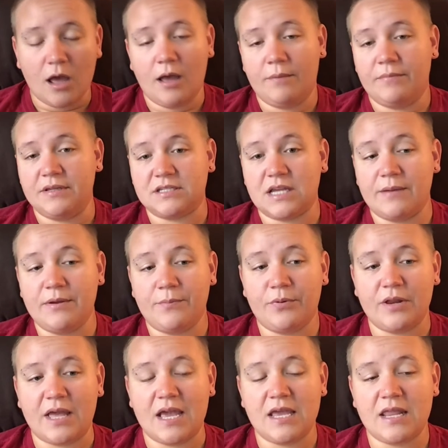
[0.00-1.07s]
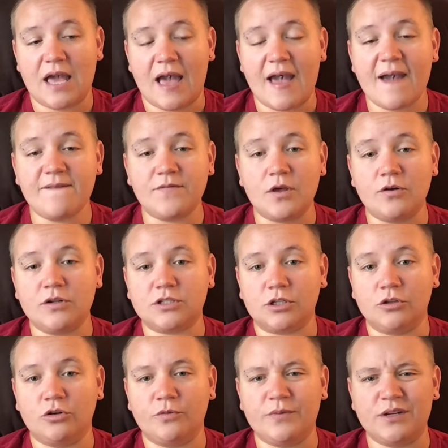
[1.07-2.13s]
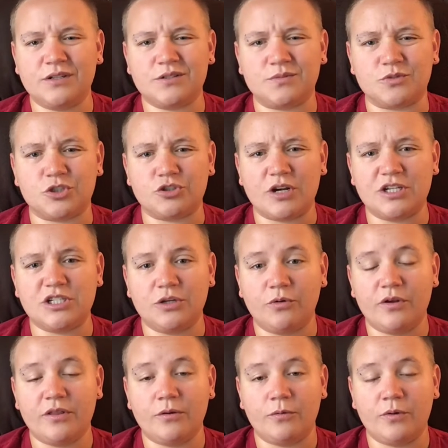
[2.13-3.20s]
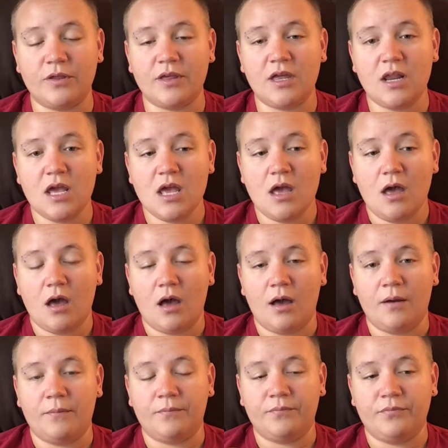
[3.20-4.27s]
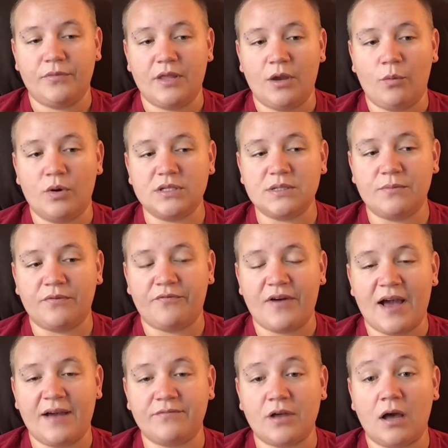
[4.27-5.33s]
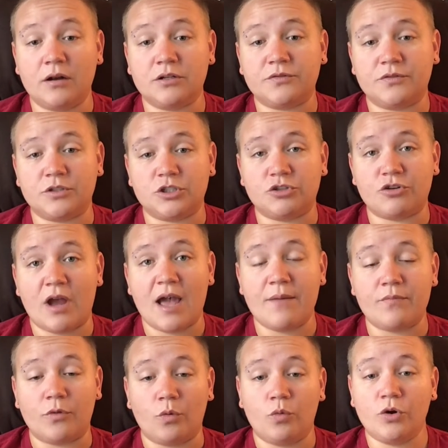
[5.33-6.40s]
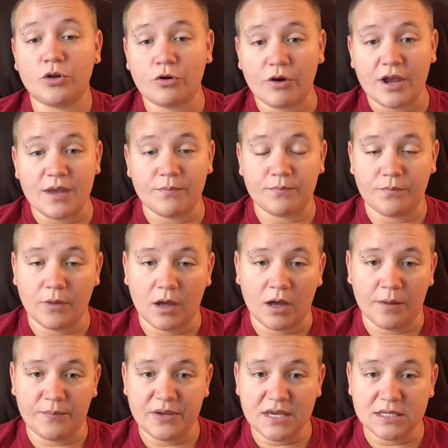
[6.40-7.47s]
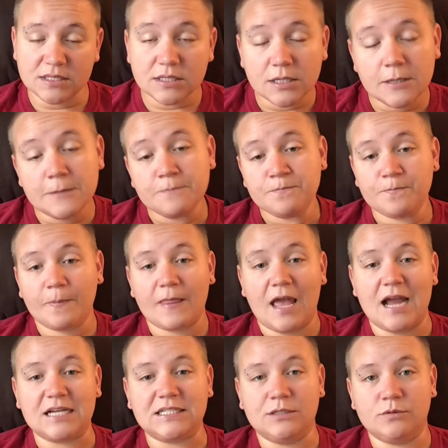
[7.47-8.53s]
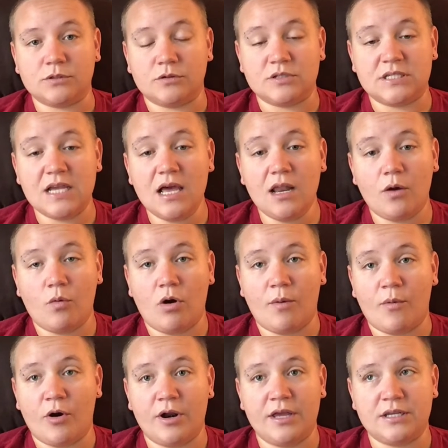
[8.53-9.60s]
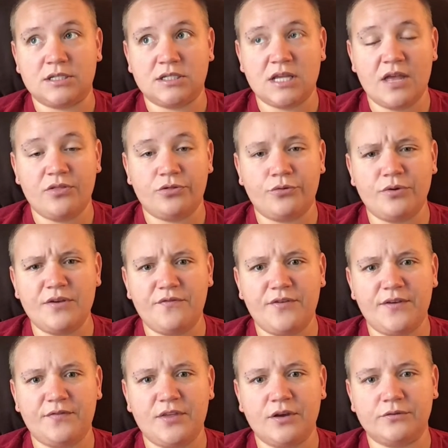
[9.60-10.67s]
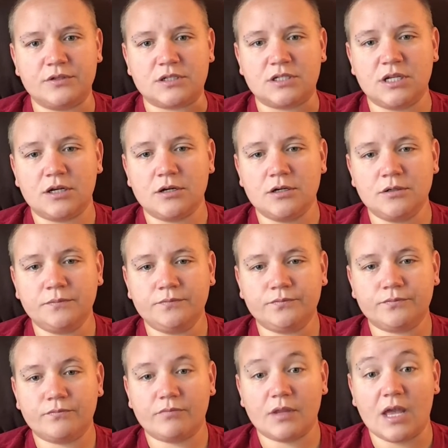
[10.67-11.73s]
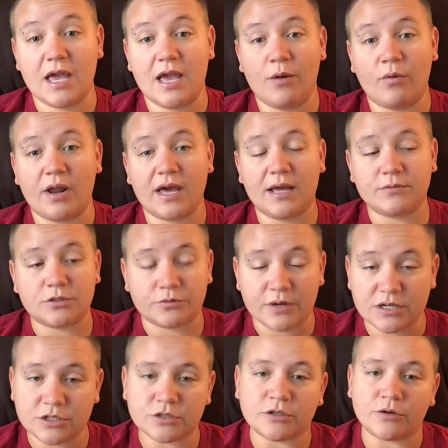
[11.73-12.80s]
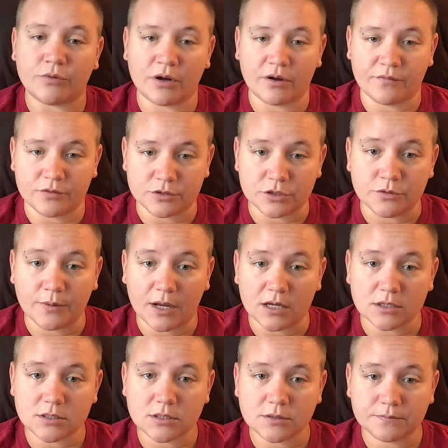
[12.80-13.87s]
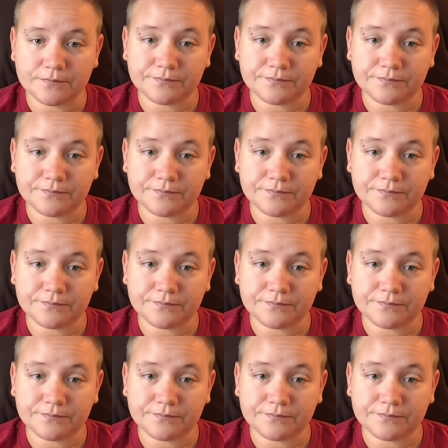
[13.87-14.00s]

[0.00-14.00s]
It's coming pretty handy. I have noticed a little bit of some stretching with it. It wasn't but $5 for the strap, and the wood grain piece actually was on sale at Walmart. It said $3.50 on the sticker, and when I got to the register, it rung up for $2.